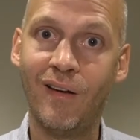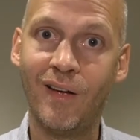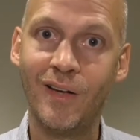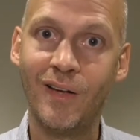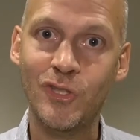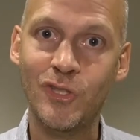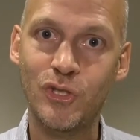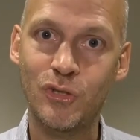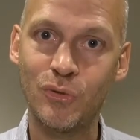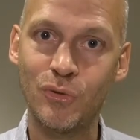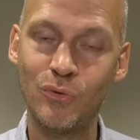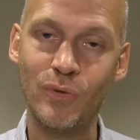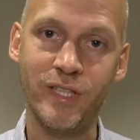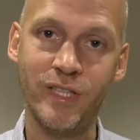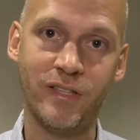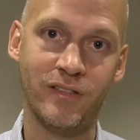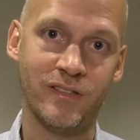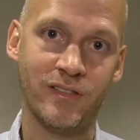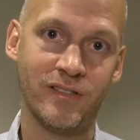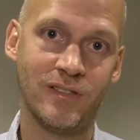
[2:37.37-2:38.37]
2
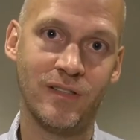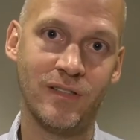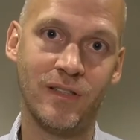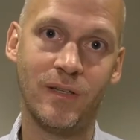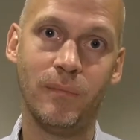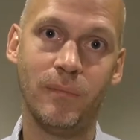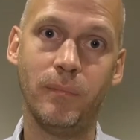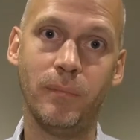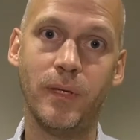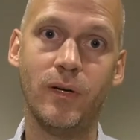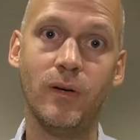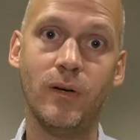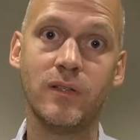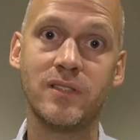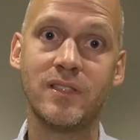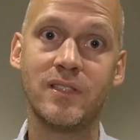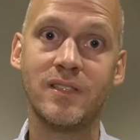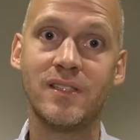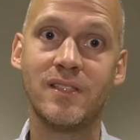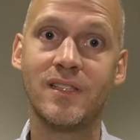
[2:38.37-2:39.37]
liters because
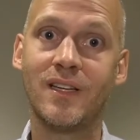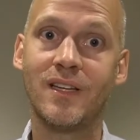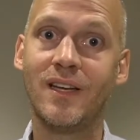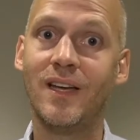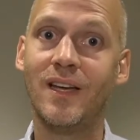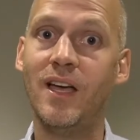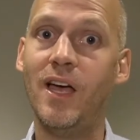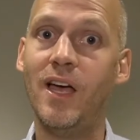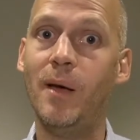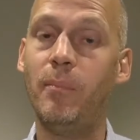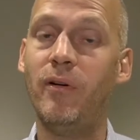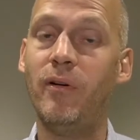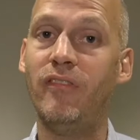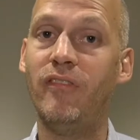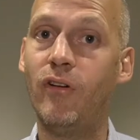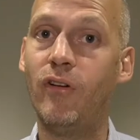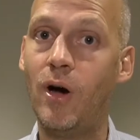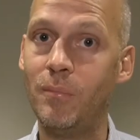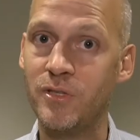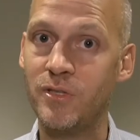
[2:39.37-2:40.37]
it's a
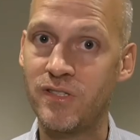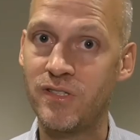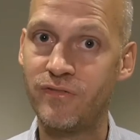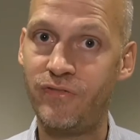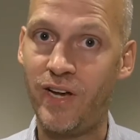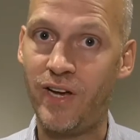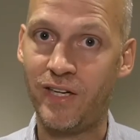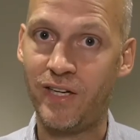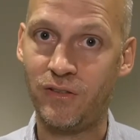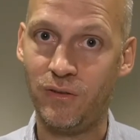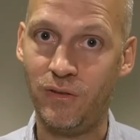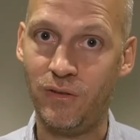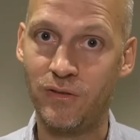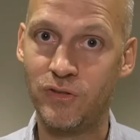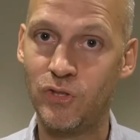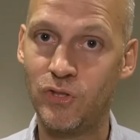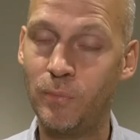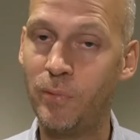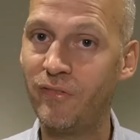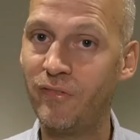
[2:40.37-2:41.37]
performance factor.
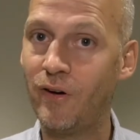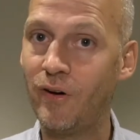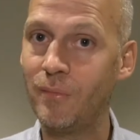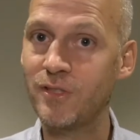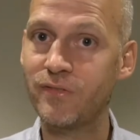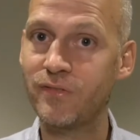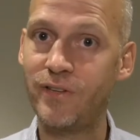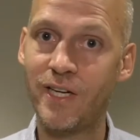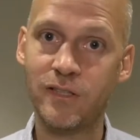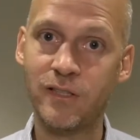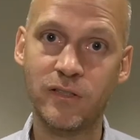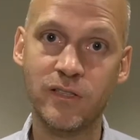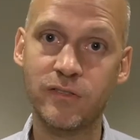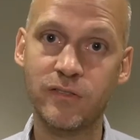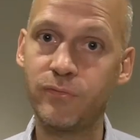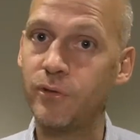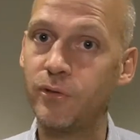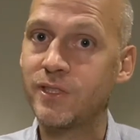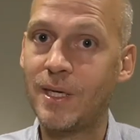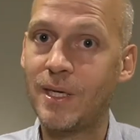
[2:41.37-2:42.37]
So performance factors
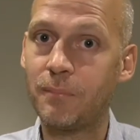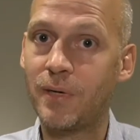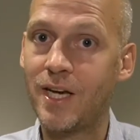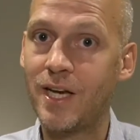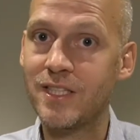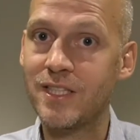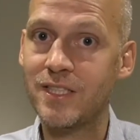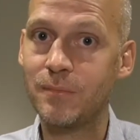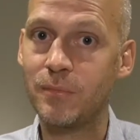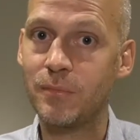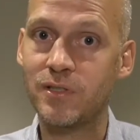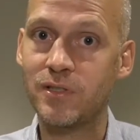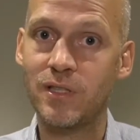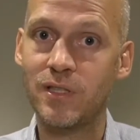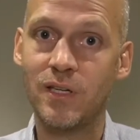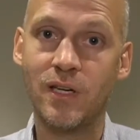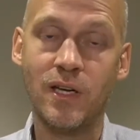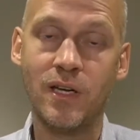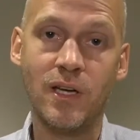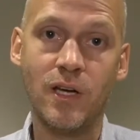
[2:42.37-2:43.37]
for some customers,
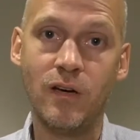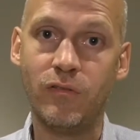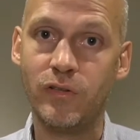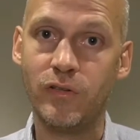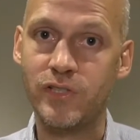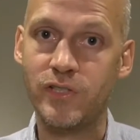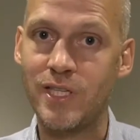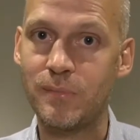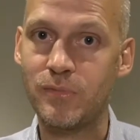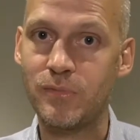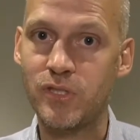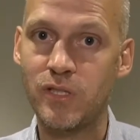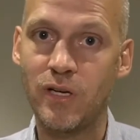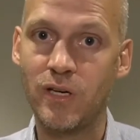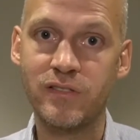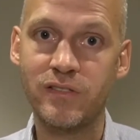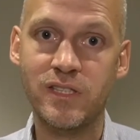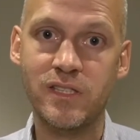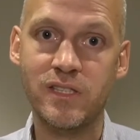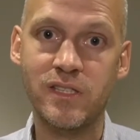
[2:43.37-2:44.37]
for some
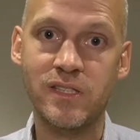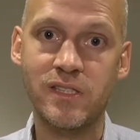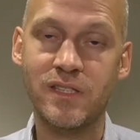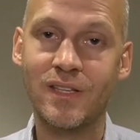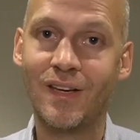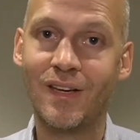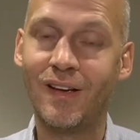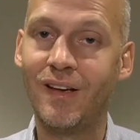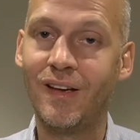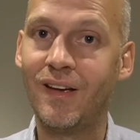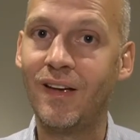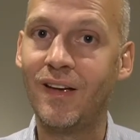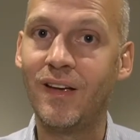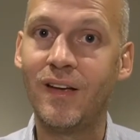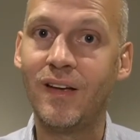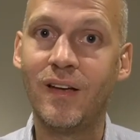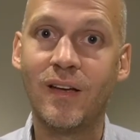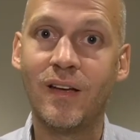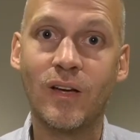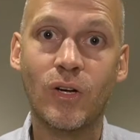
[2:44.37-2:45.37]
services,
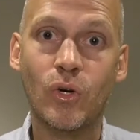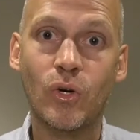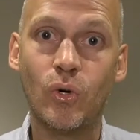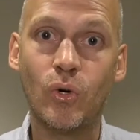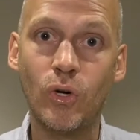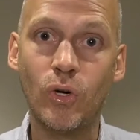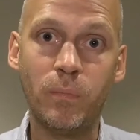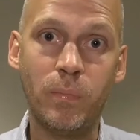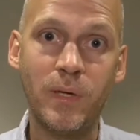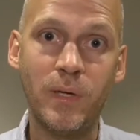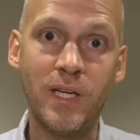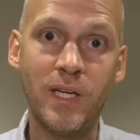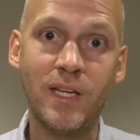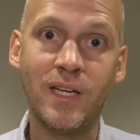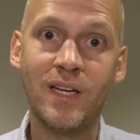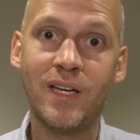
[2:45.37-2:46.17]
could be